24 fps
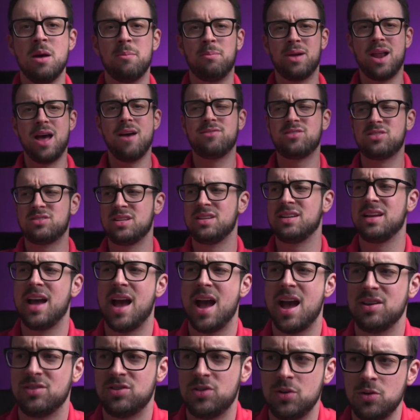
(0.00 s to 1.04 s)
But I've seen
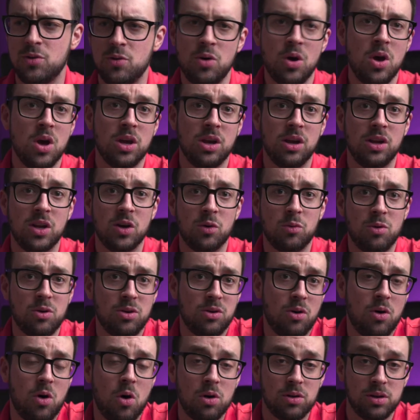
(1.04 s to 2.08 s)
guys who, you know,
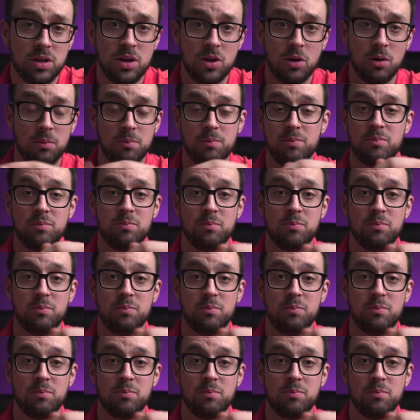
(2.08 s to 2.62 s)
will, you know,